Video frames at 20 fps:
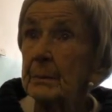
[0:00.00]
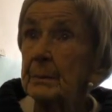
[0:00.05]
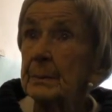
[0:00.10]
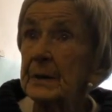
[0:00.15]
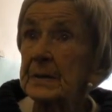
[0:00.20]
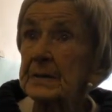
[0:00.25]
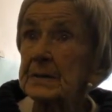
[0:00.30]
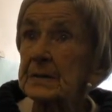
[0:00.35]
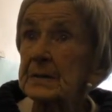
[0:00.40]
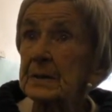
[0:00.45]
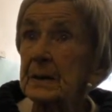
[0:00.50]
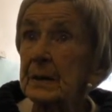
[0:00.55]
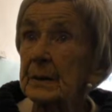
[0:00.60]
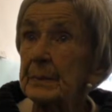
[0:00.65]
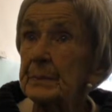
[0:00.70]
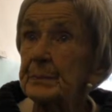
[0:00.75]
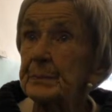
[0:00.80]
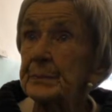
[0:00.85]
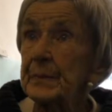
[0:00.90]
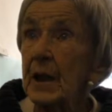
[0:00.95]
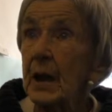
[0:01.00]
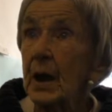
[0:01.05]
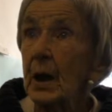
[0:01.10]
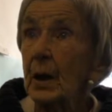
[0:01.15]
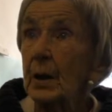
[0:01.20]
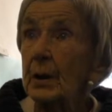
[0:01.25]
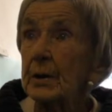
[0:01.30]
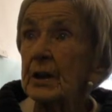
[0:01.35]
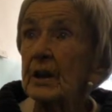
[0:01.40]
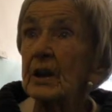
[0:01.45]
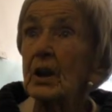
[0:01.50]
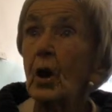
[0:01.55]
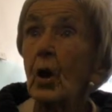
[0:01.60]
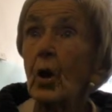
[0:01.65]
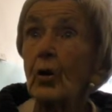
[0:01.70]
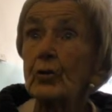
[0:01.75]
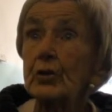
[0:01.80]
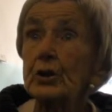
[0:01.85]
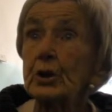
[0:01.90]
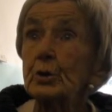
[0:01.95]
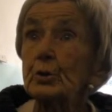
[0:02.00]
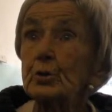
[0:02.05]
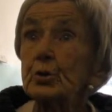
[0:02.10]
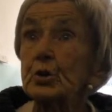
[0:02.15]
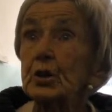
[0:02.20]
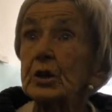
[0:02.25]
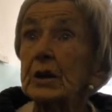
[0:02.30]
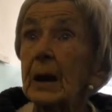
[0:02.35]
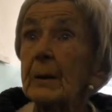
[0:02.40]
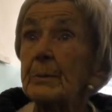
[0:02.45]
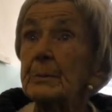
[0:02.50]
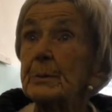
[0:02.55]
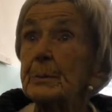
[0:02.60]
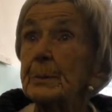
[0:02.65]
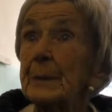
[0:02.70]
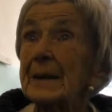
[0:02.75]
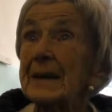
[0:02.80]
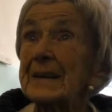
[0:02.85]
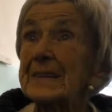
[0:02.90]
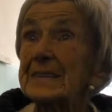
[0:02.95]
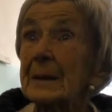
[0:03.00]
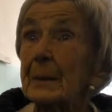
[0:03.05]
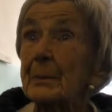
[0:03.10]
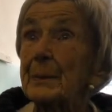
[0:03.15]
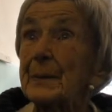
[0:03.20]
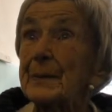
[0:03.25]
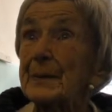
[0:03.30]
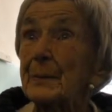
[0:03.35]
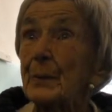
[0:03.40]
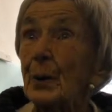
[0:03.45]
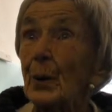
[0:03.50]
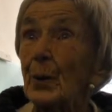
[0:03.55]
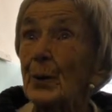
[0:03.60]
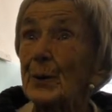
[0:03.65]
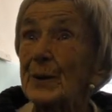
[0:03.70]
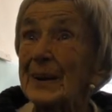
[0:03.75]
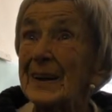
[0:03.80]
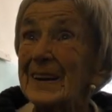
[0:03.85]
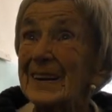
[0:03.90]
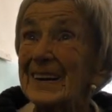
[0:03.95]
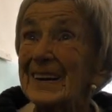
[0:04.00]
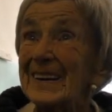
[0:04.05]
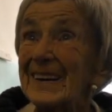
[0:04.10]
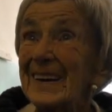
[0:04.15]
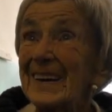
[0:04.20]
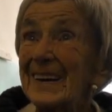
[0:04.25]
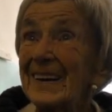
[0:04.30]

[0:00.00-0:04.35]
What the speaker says: But the lorry used to come and pick us up in the morning.